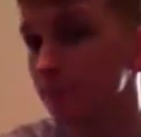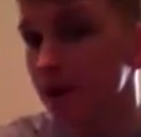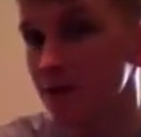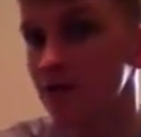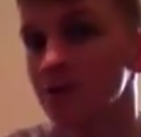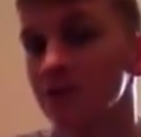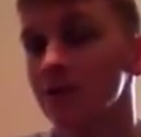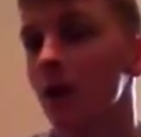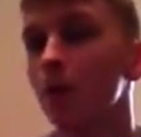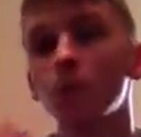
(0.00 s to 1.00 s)
matches,
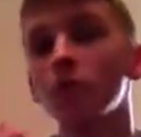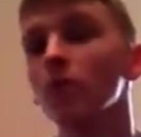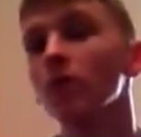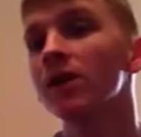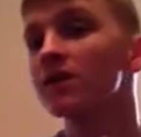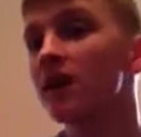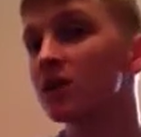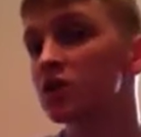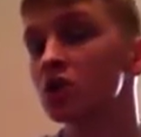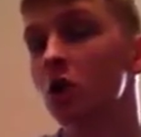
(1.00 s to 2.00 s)
but do things that are
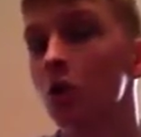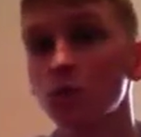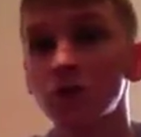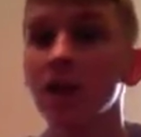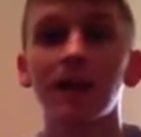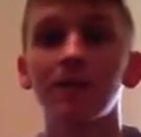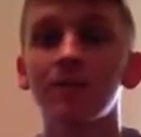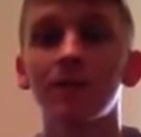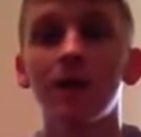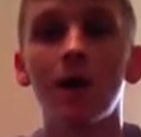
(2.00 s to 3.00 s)
so safe.
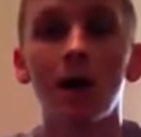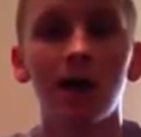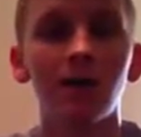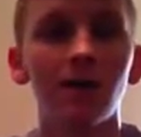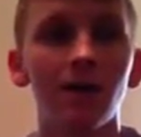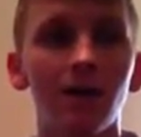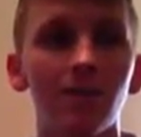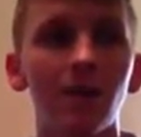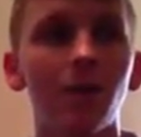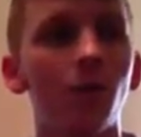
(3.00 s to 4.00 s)
And
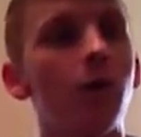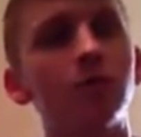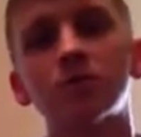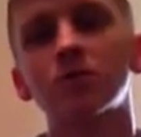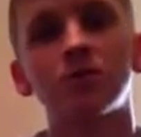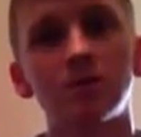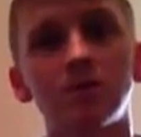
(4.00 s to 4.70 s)
I think Rollins should